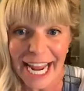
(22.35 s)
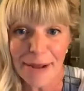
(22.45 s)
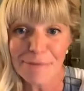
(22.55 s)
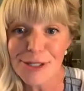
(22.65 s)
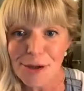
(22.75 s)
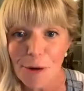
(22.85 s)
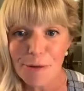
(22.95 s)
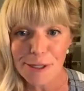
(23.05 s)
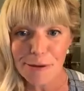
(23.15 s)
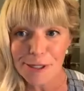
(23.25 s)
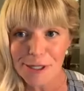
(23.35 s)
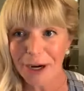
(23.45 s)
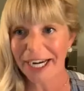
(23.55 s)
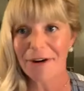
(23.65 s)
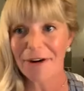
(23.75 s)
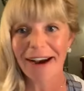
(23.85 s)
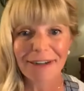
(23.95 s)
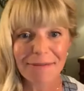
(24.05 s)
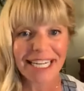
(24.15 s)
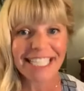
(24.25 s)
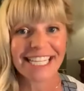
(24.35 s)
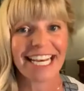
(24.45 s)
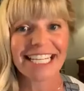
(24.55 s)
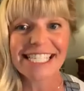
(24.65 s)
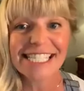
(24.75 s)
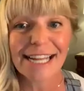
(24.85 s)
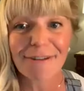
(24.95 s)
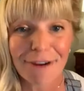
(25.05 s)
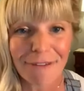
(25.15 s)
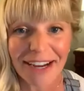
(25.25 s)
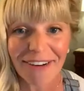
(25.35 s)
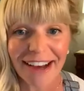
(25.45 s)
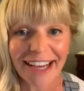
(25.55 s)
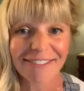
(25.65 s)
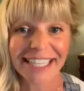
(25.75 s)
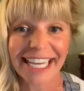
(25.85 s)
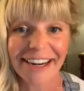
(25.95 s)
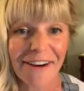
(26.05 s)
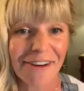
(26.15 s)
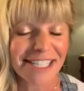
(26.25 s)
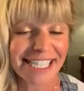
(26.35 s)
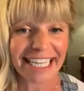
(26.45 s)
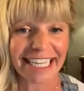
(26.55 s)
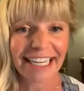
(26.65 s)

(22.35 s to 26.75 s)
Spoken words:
I'm so sorry. I know everybody's got stuff going on with kiddos, and